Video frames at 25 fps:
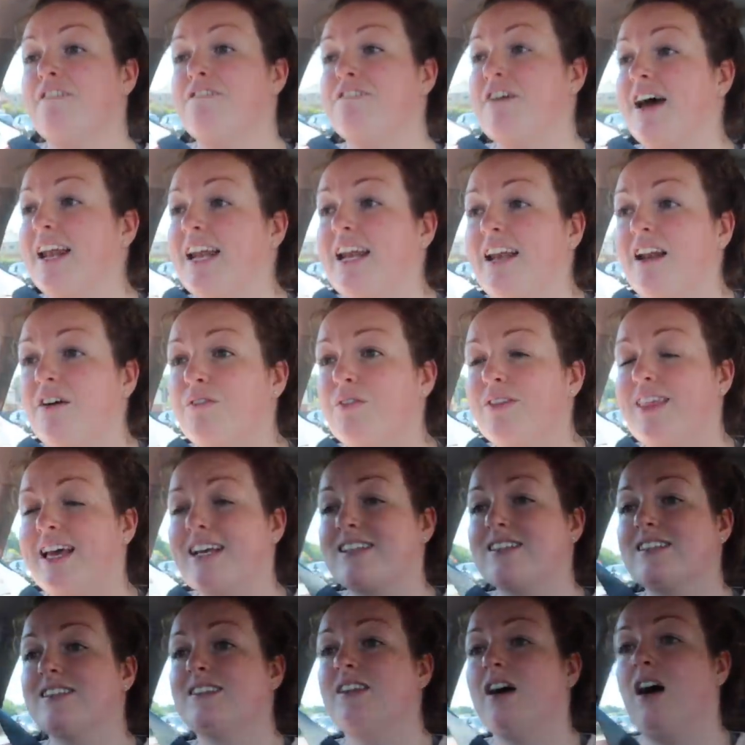fell in love with
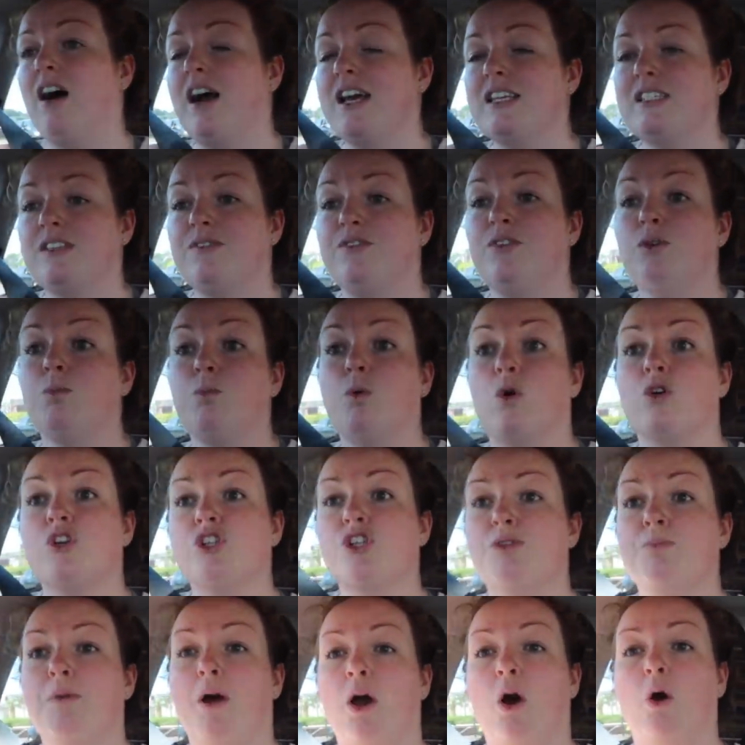exercise. If you
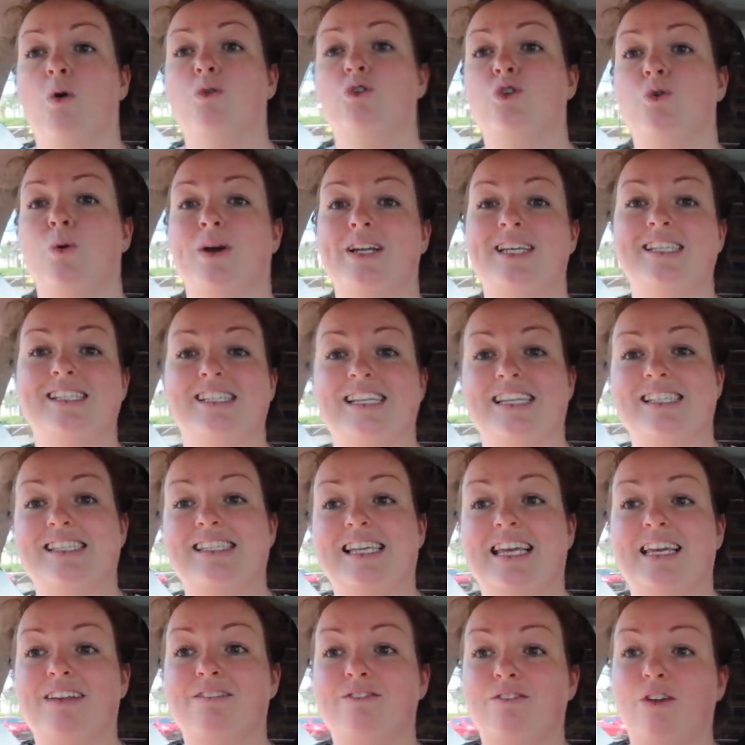watched my old
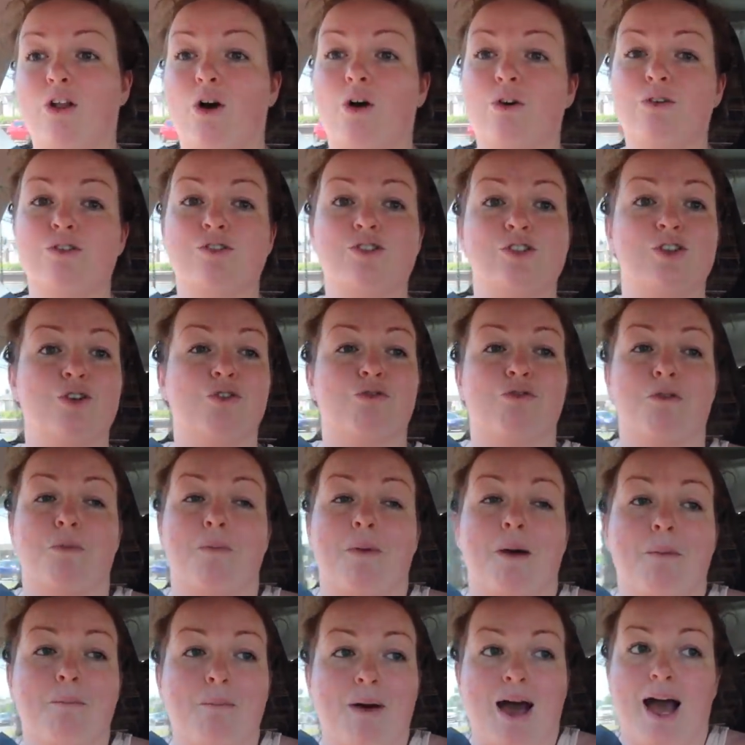2016 vlogs, you'll
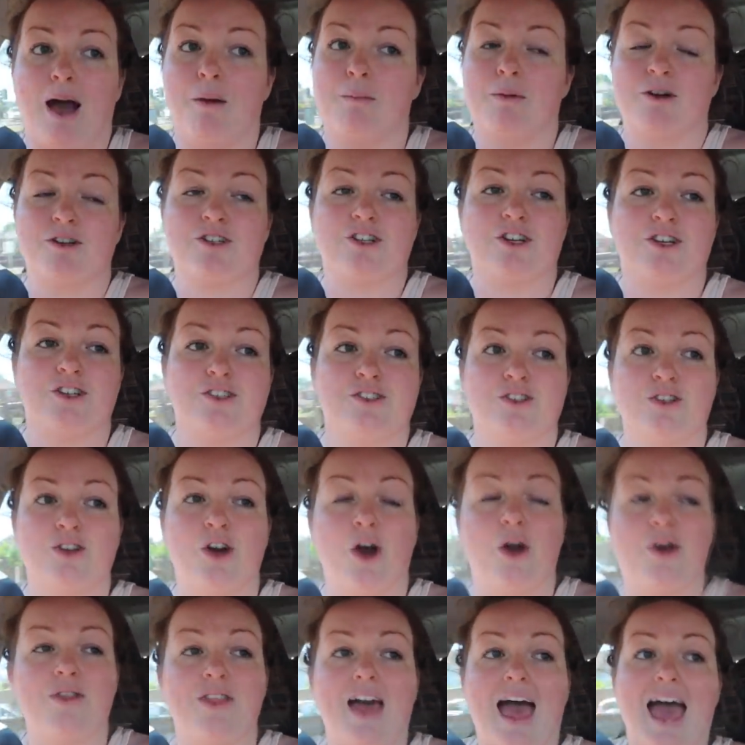remember how much I used to
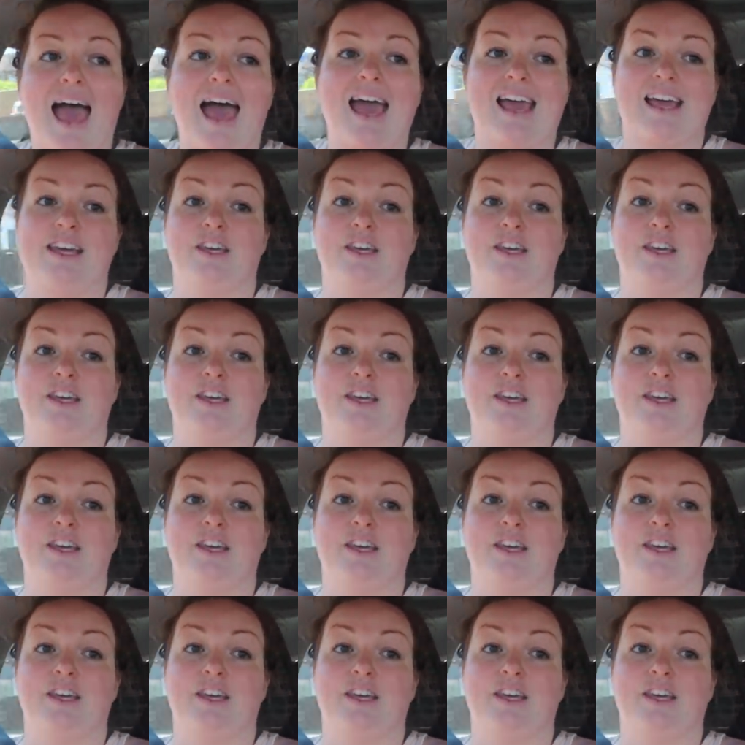go there.